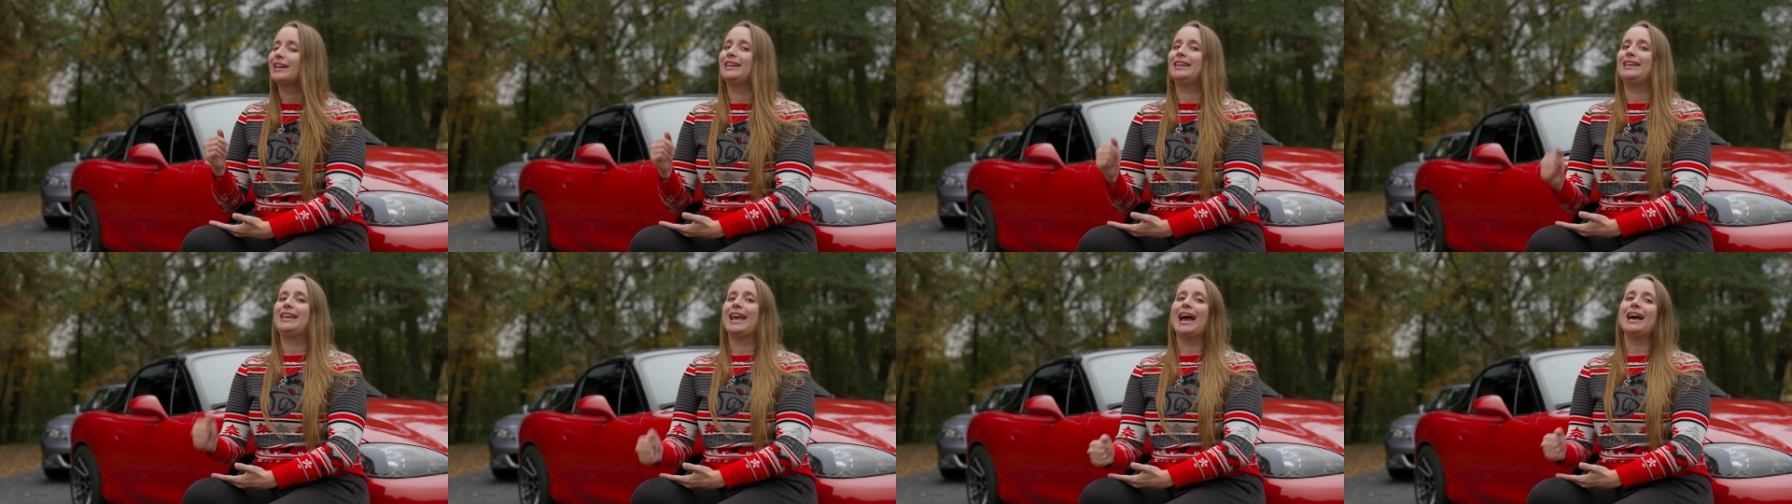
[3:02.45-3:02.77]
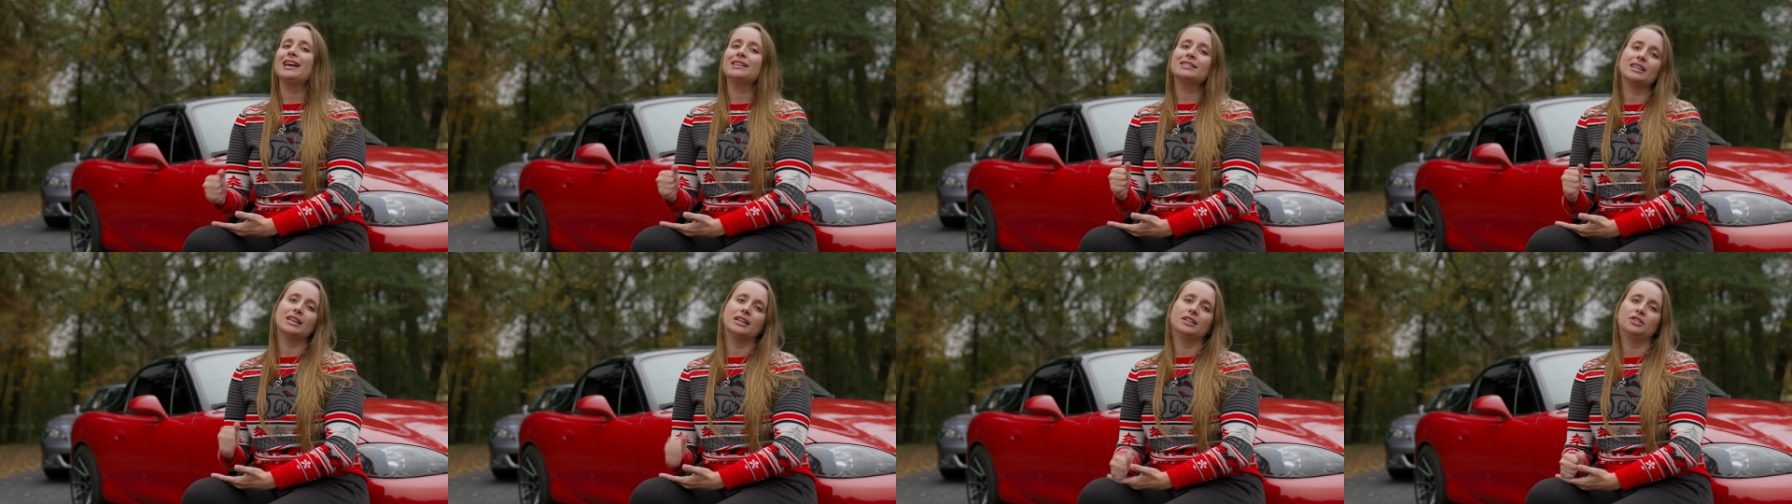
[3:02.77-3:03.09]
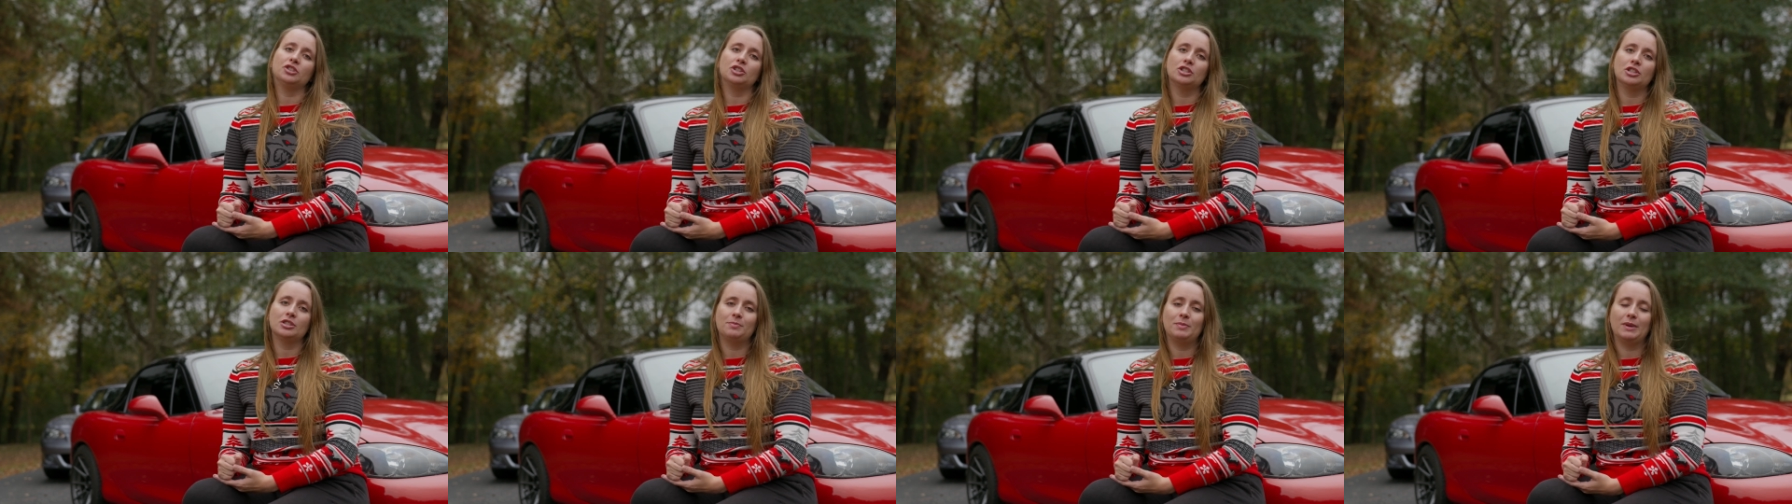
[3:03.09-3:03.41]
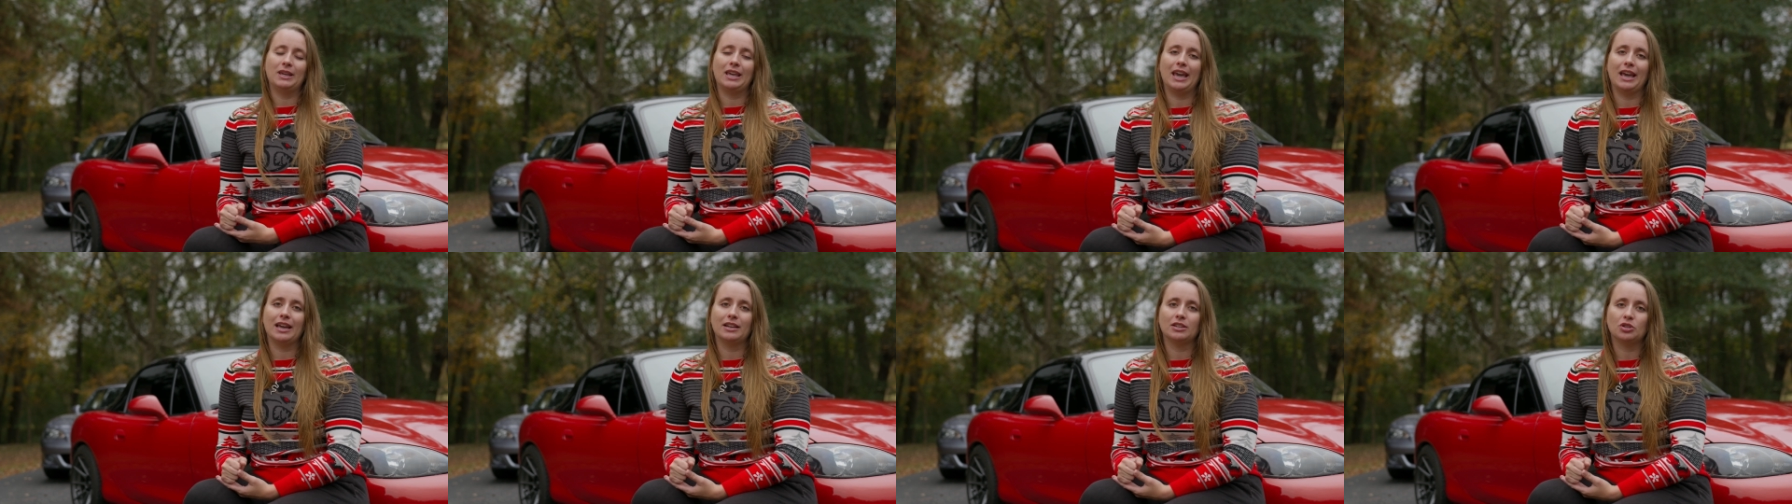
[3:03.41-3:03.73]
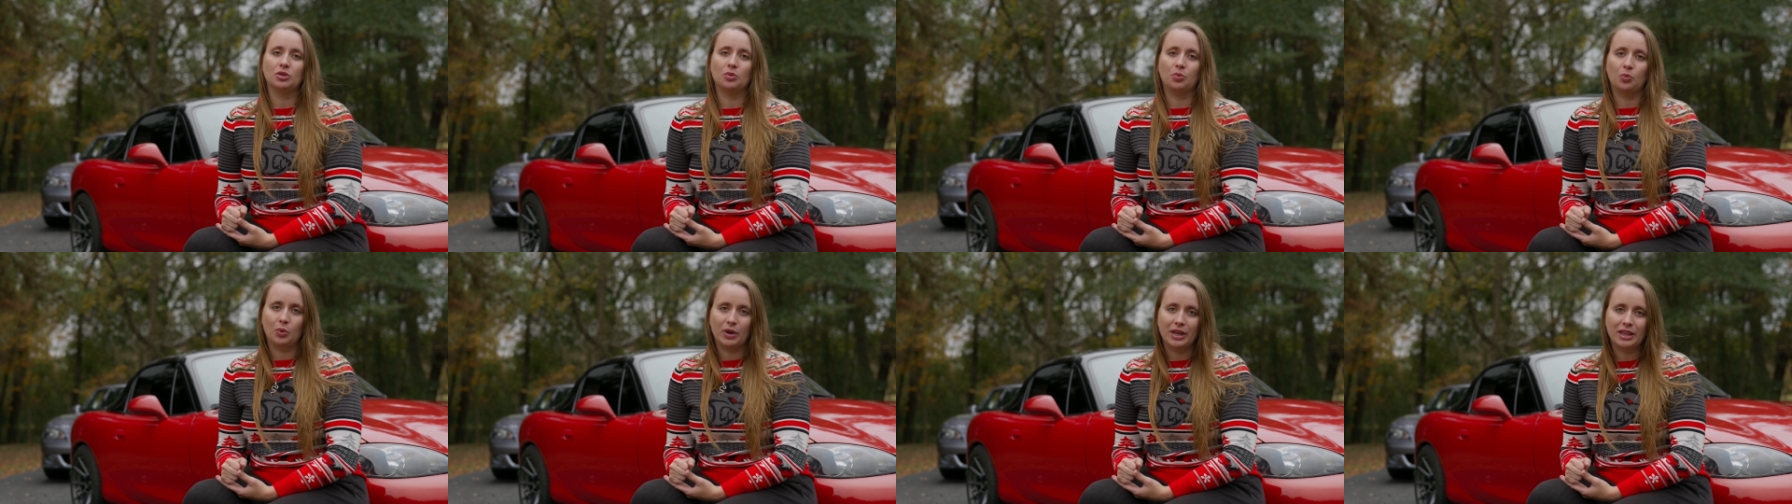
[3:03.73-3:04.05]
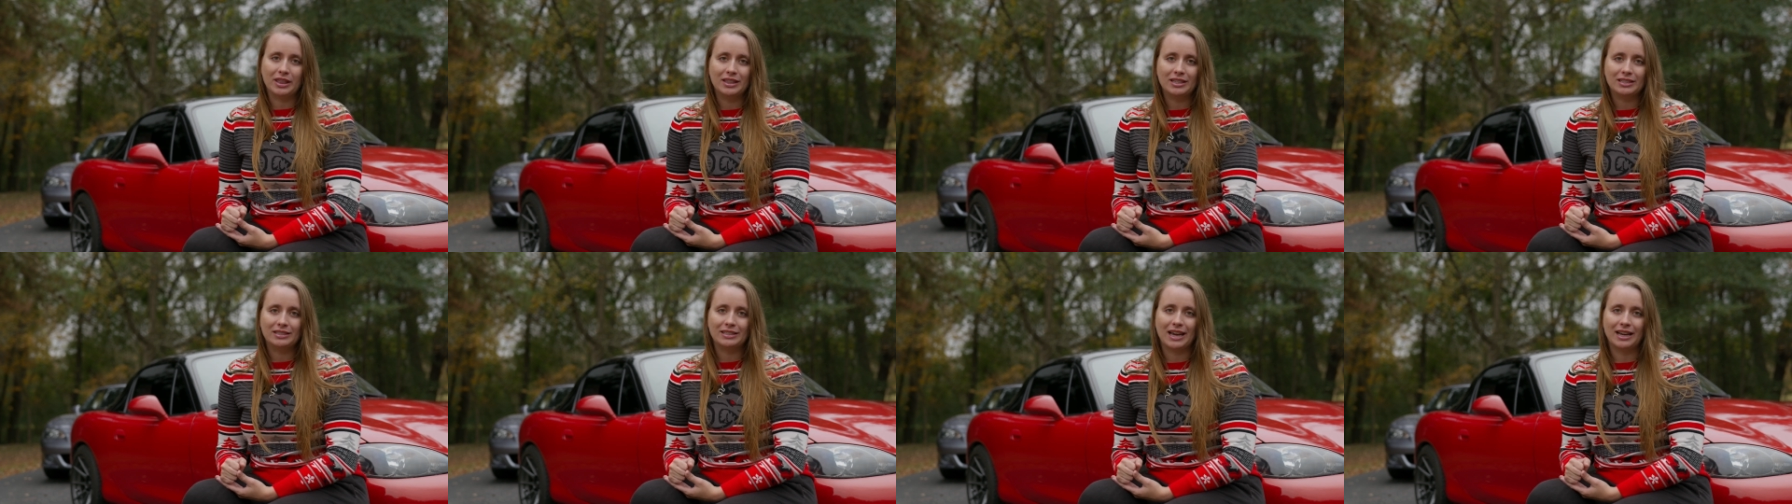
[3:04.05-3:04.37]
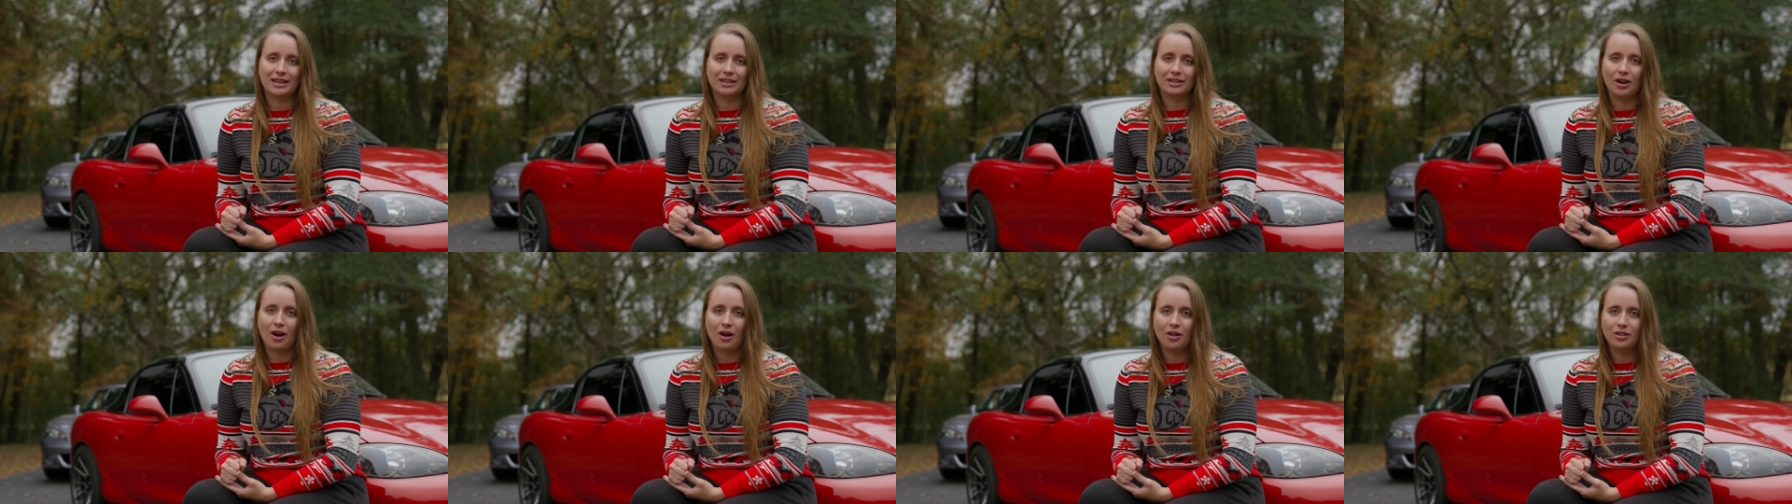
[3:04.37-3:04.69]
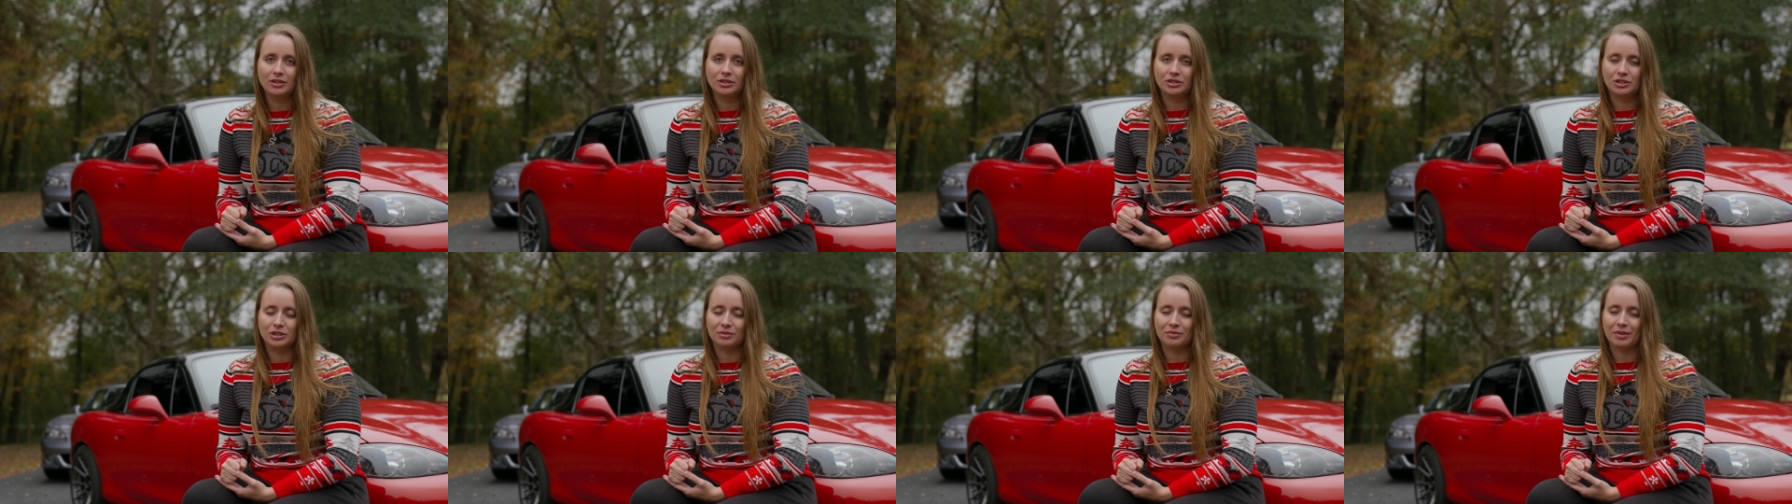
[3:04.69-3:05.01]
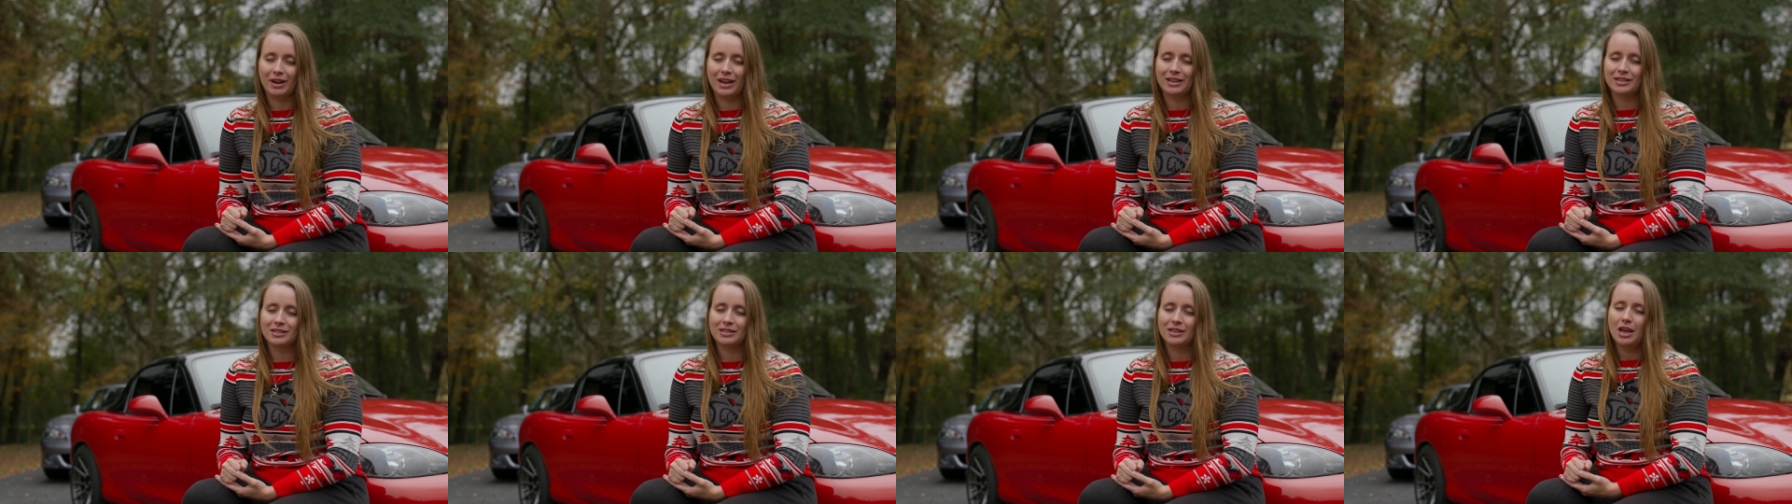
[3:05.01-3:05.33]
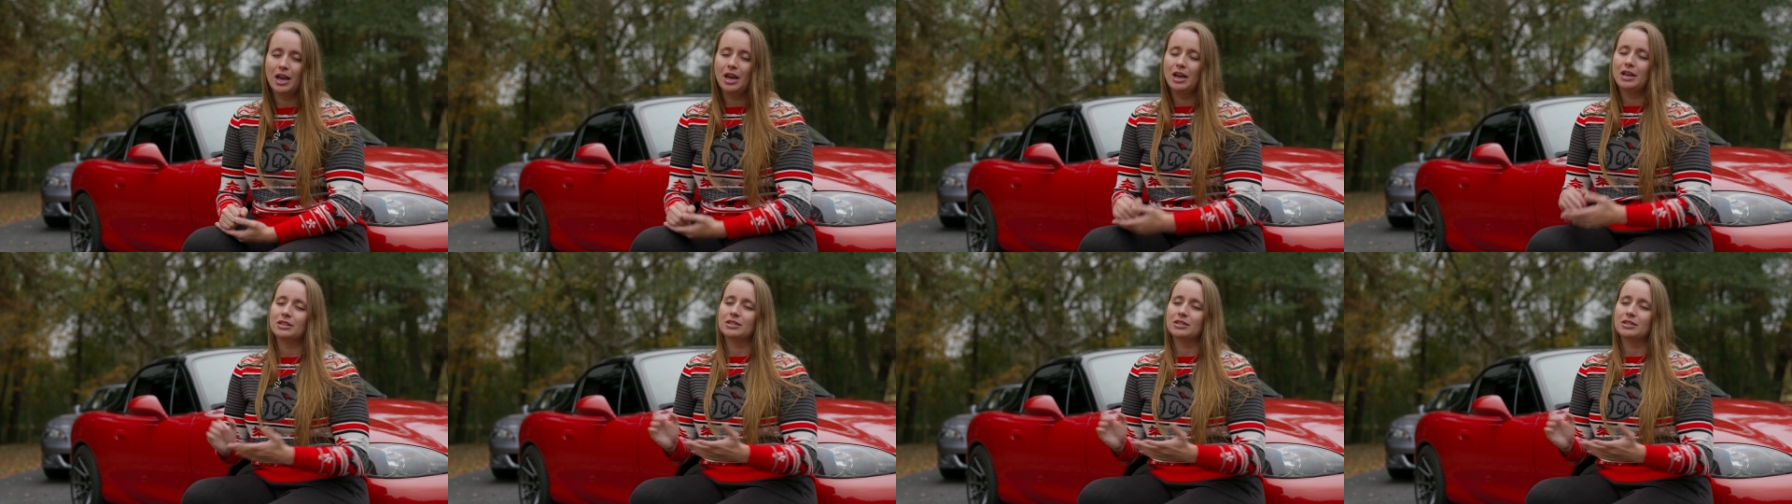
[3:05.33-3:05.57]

gas engines began to win the technology race.